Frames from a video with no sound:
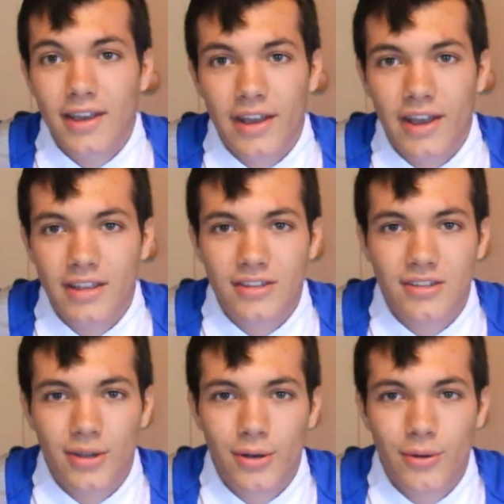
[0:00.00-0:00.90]
And
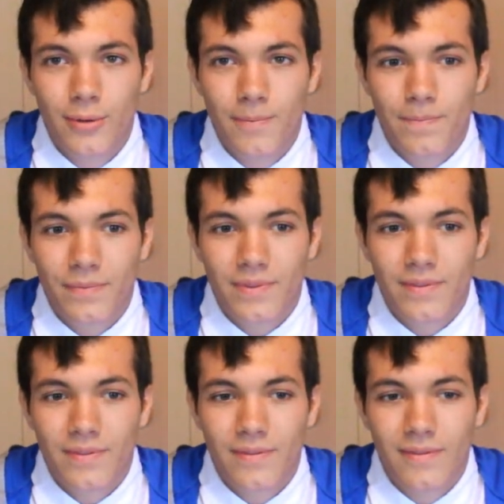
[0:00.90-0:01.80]
so
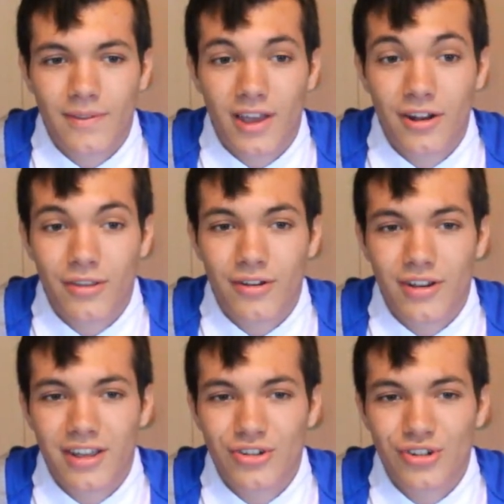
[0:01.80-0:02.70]
another
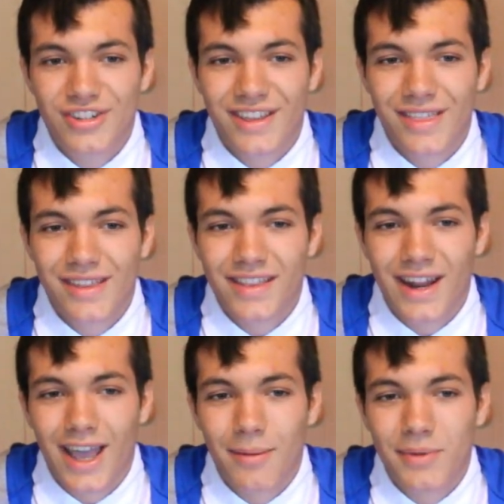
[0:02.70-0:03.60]
interesting thing that
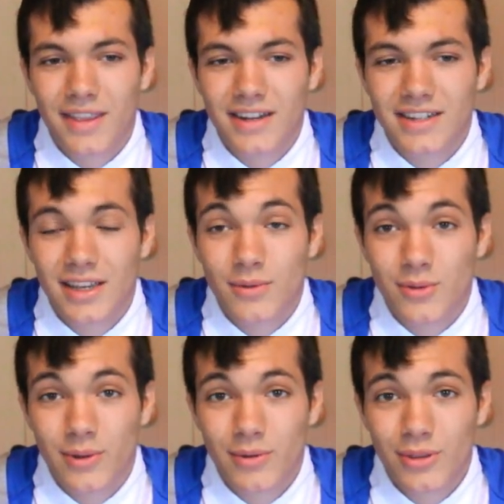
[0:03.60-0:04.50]
happened that day was
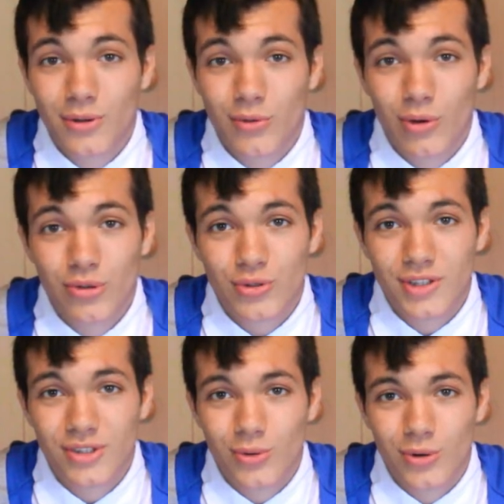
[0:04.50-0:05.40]
we were in the grocery
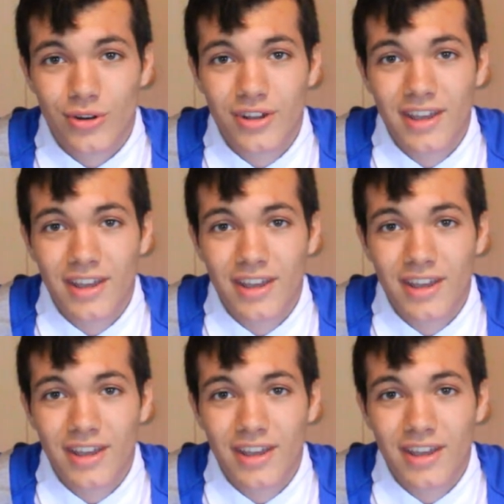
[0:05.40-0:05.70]
store.